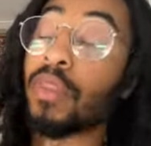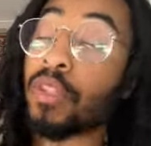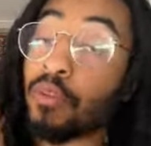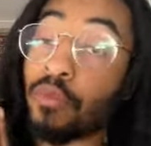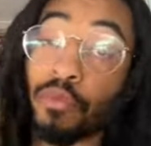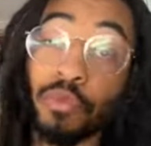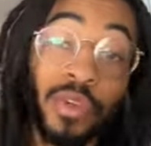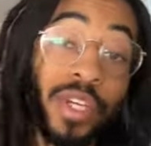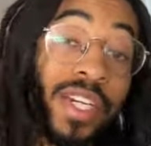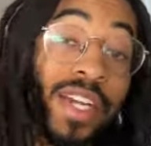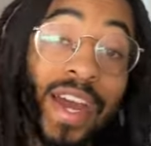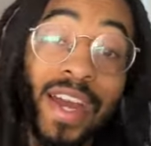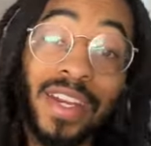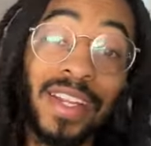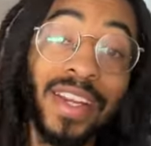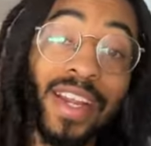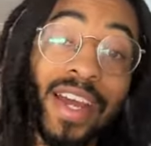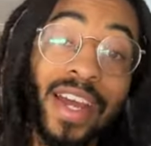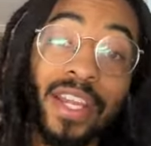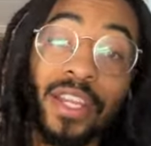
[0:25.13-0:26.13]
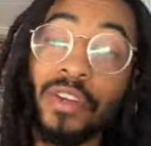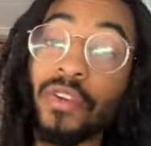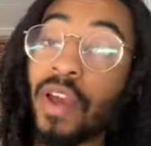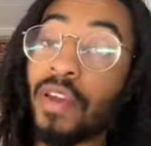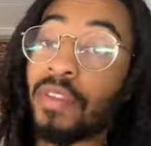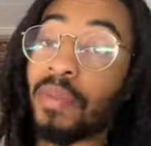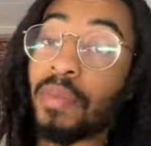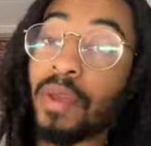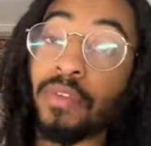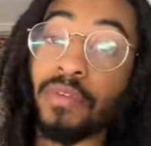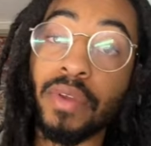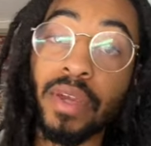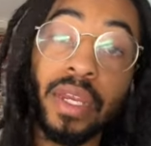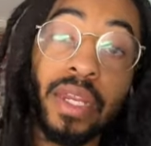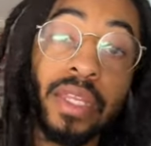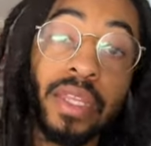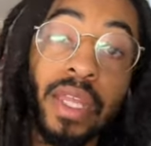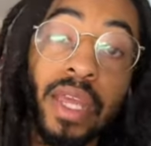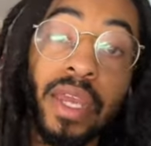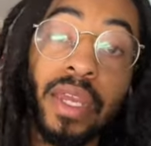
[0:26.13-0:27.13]
free 99 you don't have to pay for
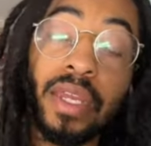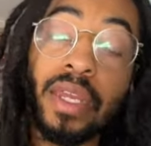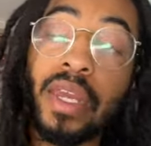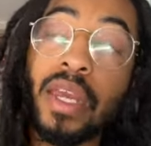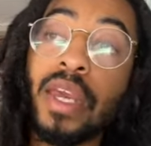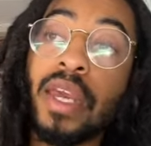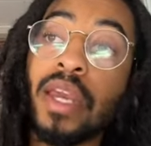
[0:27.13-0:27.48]
anything